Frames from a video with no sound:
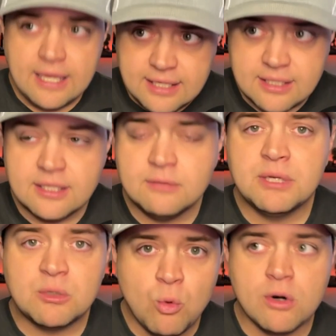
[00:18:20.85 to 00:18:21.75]
in
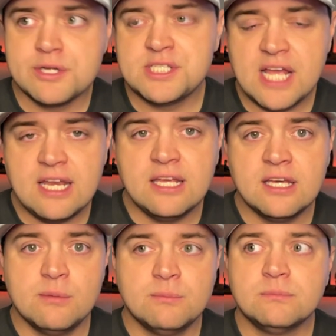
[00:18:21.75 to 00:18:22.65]
McWhorter
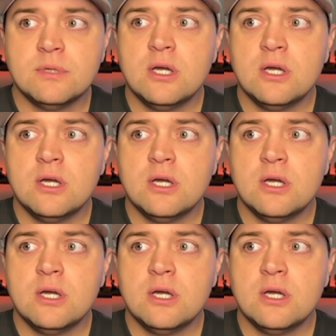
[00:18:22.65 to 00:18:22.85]
Stadium